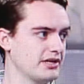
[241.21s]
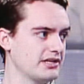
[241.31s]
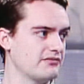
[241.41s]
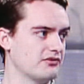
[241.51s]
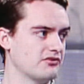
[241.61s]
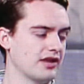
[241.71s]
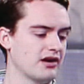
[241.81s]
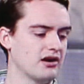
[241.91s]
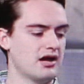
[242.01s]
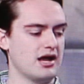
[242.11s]
big difference
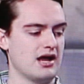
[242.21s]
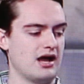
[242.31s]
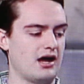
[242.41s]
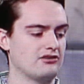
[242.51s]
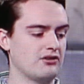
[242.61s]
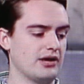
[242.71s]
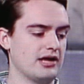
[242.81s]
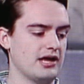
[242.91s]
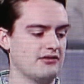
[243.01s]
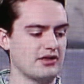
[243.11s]
there. So
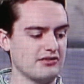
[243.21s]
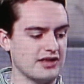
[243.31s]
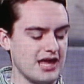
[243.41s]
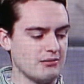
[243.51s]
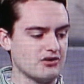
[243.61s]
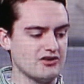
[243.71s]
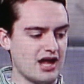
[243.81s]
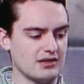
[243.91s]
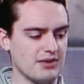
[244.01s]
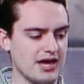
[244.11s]
the camera's
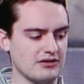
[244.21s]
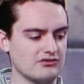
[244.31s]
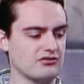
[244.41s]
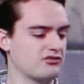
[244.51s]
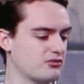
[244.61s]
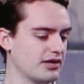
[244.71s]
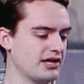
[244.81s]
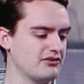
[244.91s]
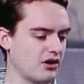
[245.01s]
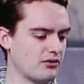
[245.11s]
not the best. The
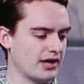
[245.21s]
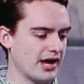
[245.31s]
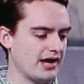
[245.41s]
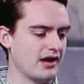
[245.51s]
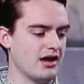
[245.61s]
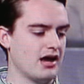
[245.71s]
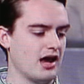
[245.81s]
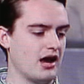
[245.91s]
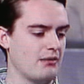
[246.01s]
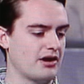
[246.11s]
screen is okay,
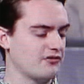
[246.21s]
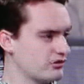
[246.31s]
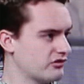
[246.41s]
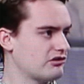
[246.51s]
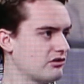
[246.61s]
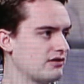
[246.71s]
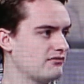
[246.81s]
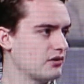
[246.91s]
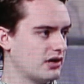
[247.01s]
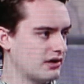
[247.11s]
but if you're just looking
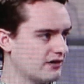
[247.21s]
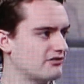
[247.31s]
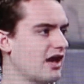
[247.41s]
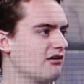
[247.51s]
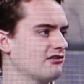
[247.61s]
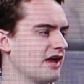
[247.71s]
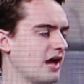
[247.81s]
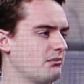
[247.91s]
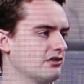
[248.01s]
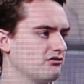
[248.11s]
for a solid
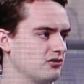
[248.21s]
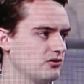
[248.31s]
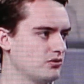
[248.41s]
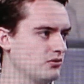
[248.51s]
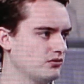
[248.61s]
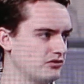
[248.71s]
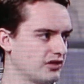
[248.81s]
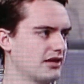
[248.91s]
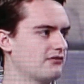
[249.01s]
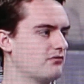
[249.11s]
tablet to
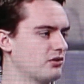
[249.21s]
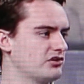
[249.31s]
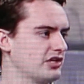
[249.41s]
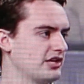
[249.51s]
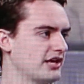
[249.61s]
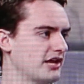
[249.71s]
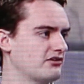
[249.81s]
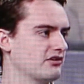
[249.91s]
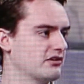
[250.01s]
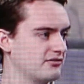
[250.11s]
get 4G
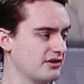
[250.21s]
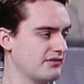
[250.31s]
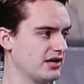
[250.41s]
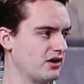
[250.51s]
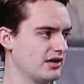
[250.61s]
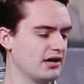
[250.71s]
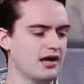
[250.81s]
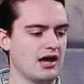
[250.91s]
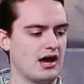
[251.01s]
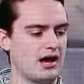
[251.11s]
connectivity
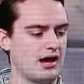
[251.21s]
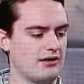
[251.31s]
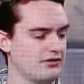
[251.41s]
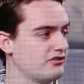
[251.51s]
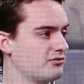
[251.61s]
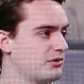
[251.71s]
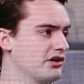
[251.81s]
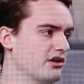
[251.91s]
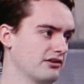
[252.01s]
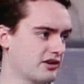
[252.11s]
on, this is
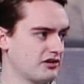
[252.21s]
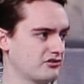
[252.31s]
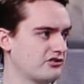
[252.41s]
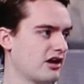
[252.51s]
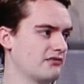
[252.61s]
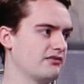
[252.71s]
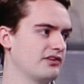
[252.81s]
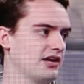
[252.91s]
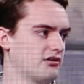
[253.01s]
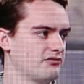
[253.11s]
pretty good. It's just
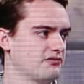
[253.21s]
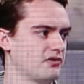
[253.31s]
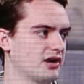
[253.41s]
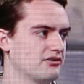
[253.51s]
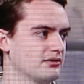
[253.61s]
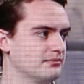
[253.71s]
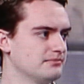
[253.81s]
$150 from Verizon.